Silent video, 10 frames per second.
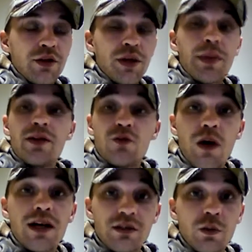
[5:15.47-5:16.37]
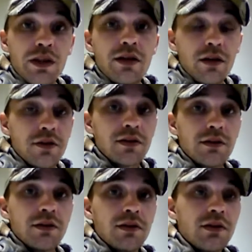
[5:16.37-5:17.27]
You get paid twice a week
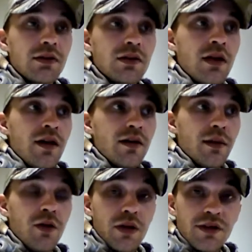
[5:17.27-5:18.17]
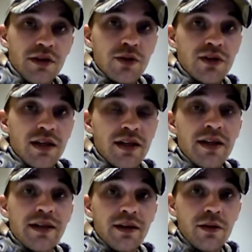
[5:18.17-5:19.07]
also, on a Tuesday
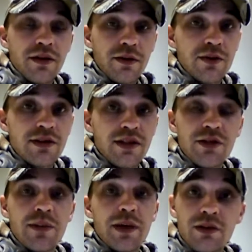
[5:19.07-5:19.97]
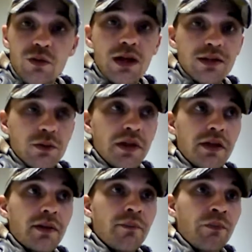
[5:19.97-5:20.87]
and then on a Thursday. You get paid twice a
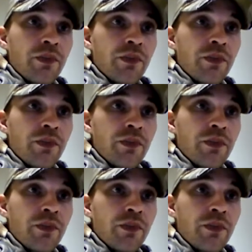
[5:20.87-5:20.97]
week.